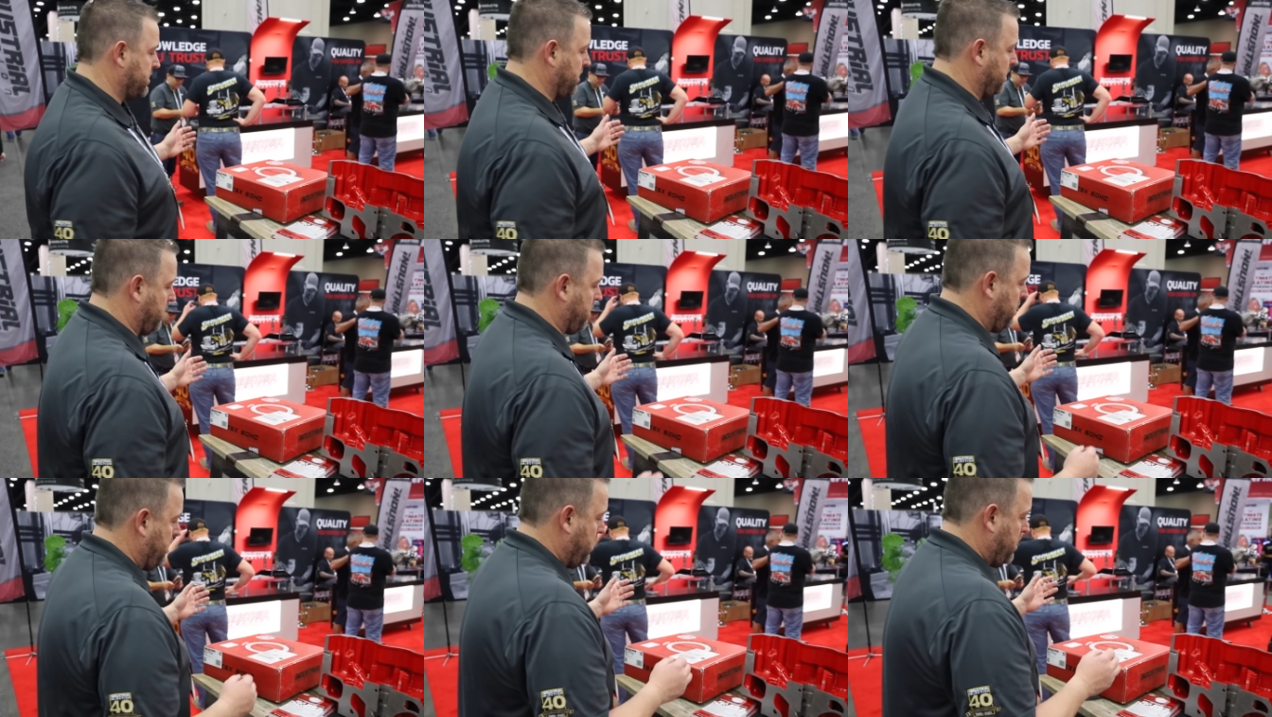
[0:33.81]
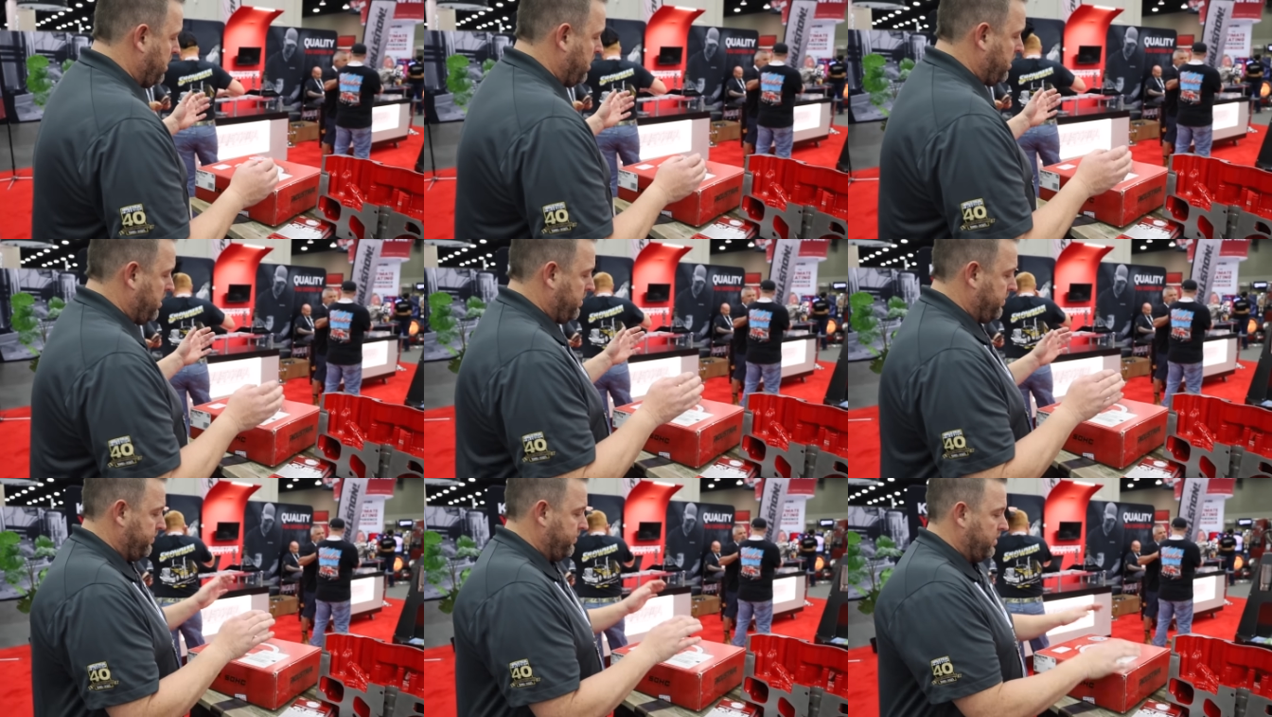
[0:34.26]
So
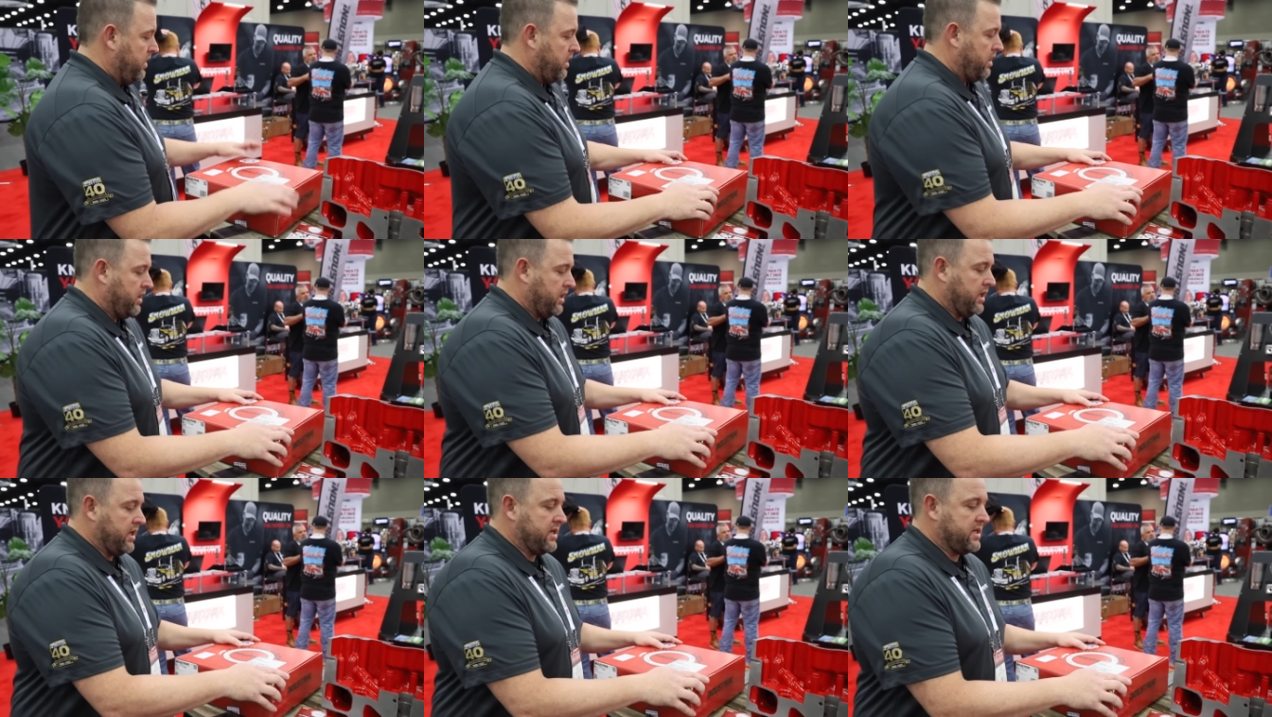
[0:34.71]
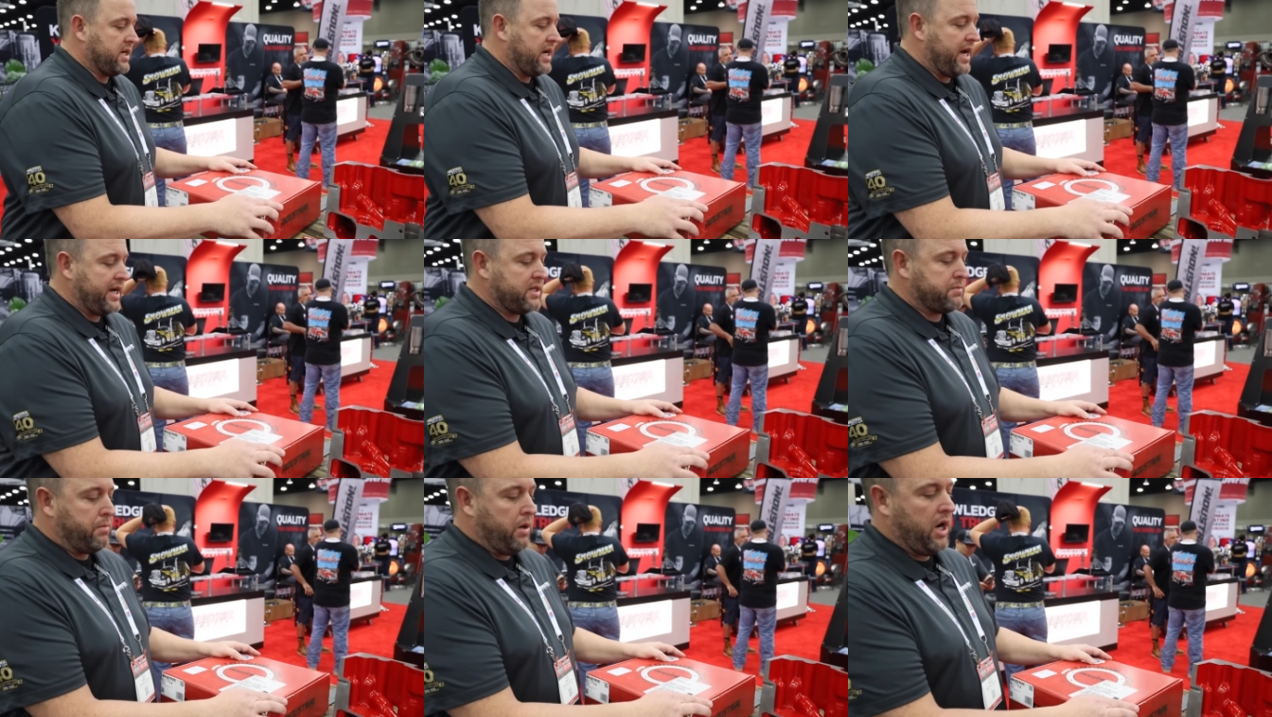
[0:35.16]
Get this
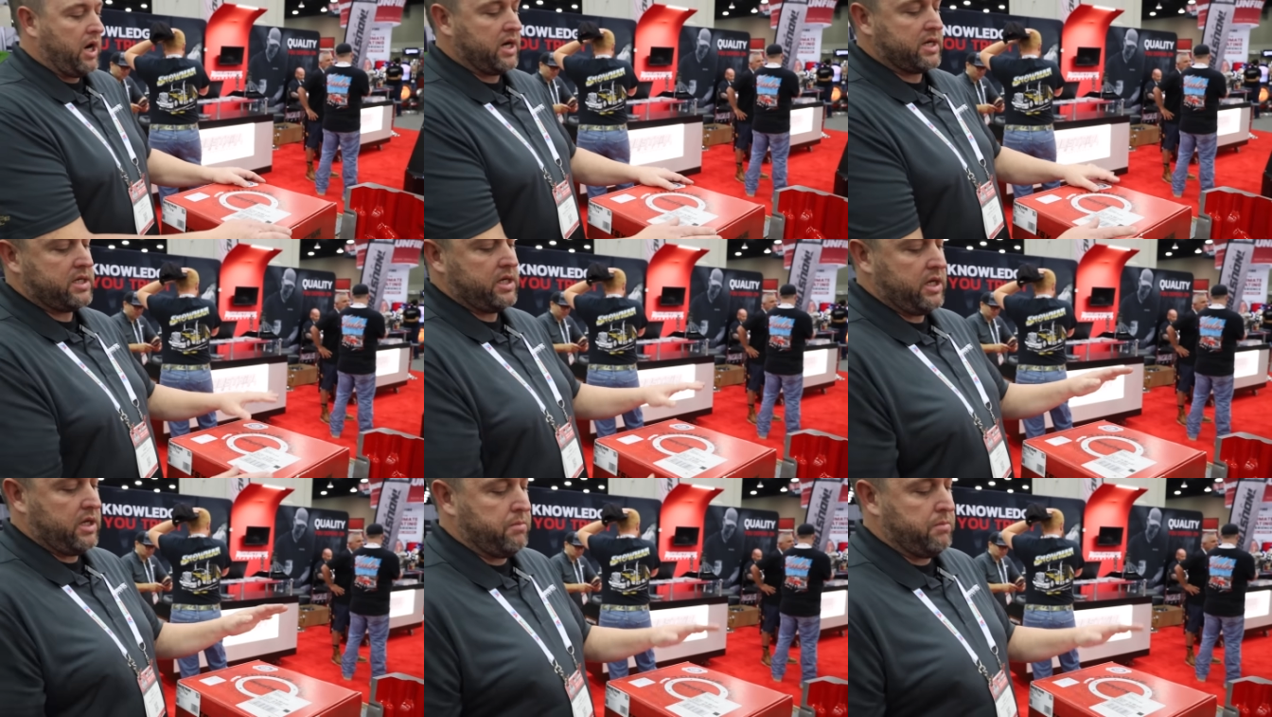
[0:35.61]
nice box